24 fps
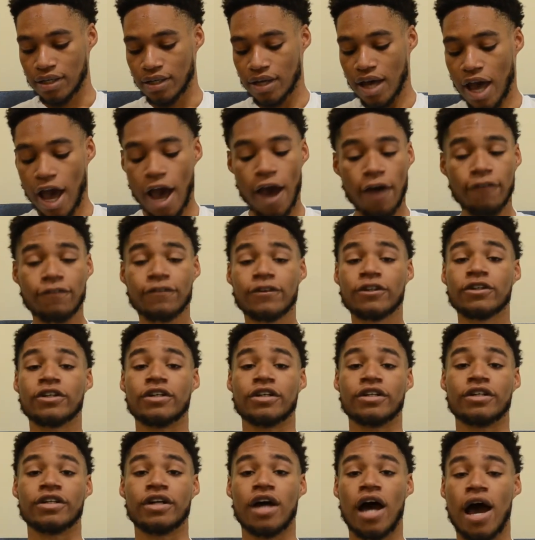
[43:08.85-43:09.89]

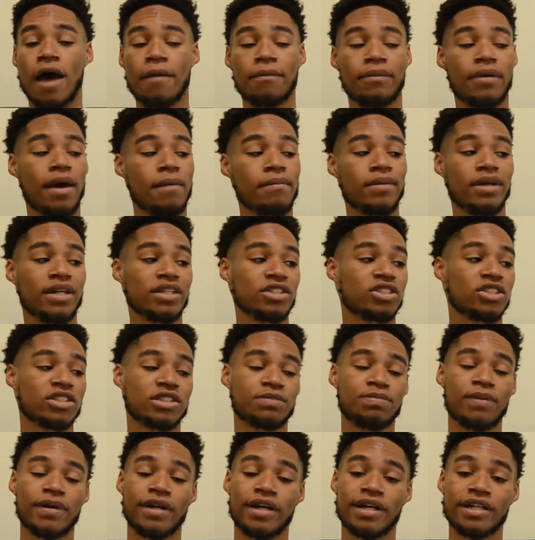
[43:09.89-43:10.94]
It's
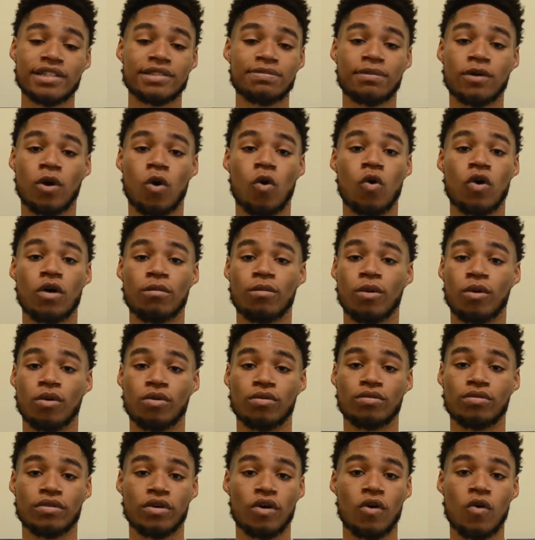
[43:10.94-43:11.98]
been a
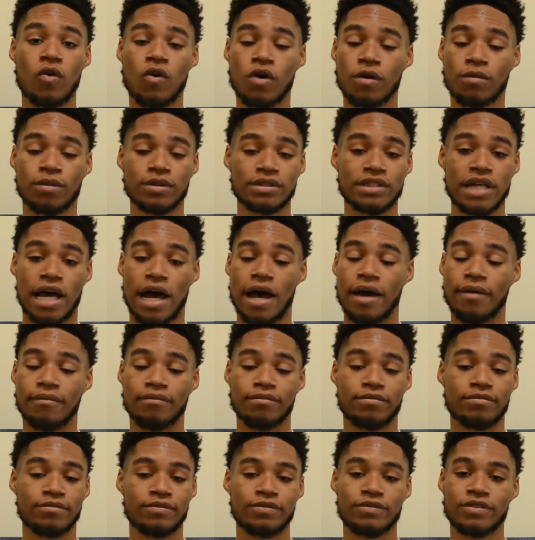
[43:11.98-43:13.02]
horrible time
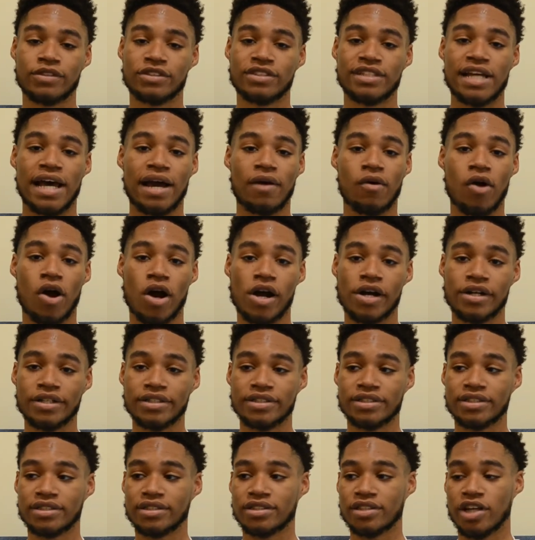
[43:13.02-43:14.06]
for the
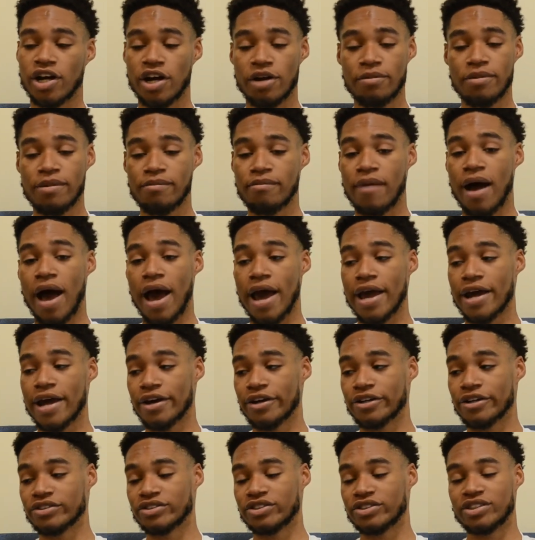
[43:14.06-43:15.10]
Jaguars. Urban
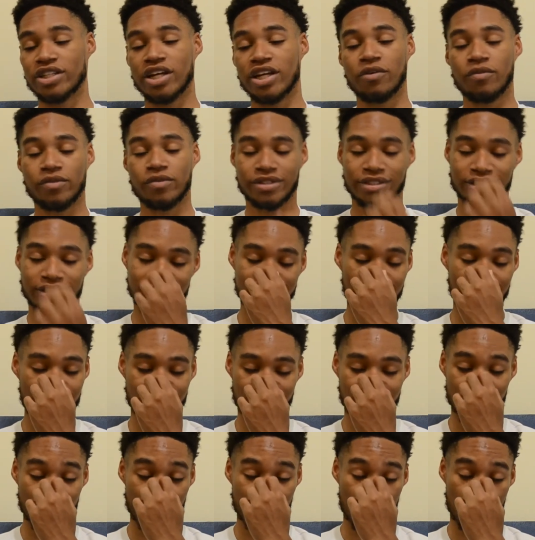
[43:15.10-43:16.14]
Meyer's dealing with the stuff,
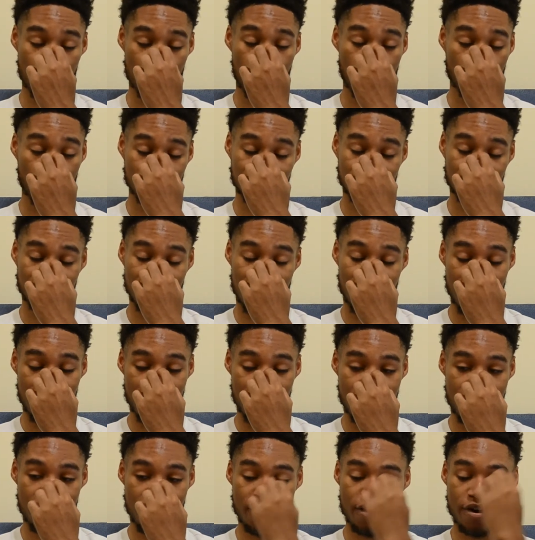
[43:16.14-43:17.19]
the new reports
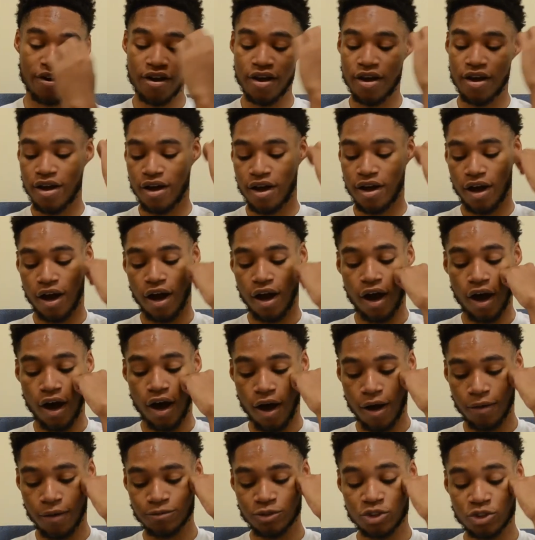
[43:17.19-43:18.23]
there.
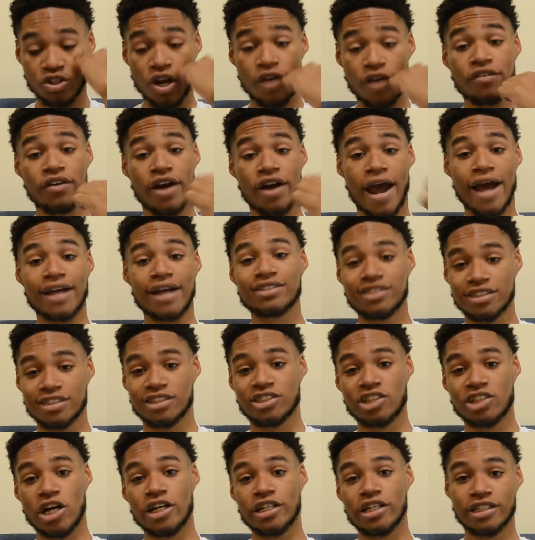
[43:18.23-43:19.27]
Trevor actually
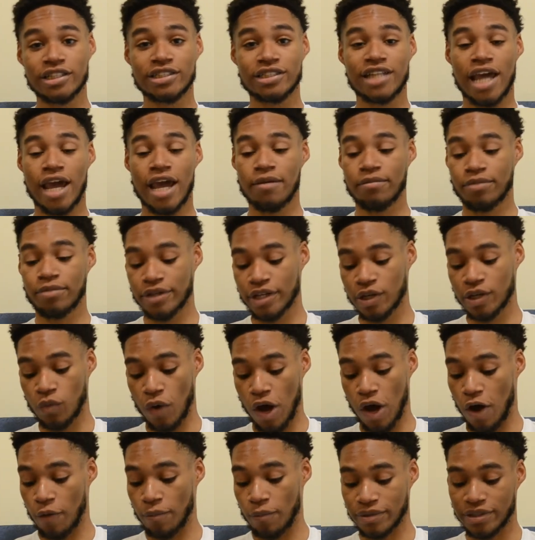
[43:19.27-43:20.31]
started this game pretty
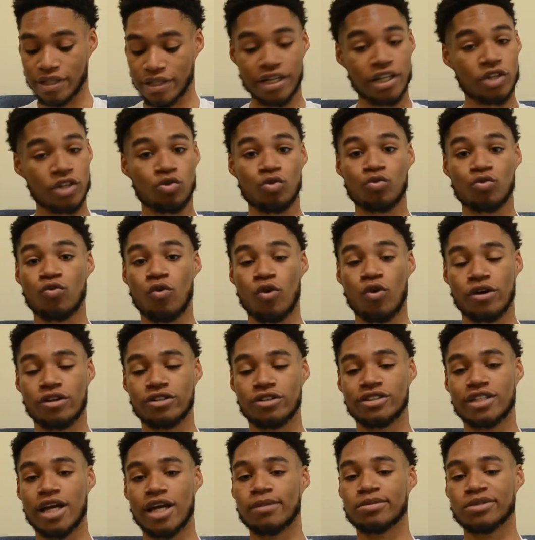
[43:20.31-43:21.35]
well, but then he threw 4
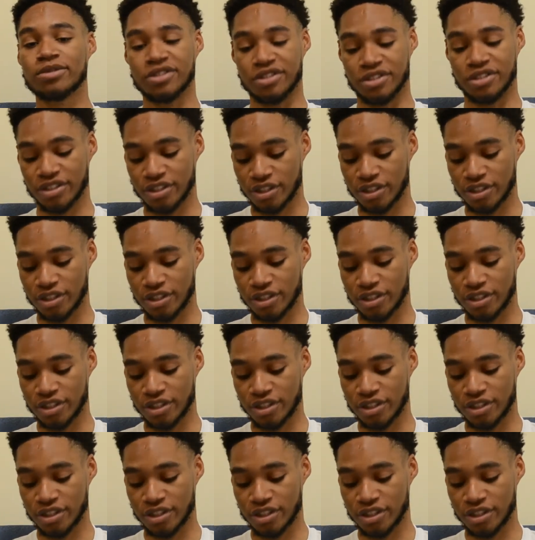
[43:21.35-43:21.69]
interceptions.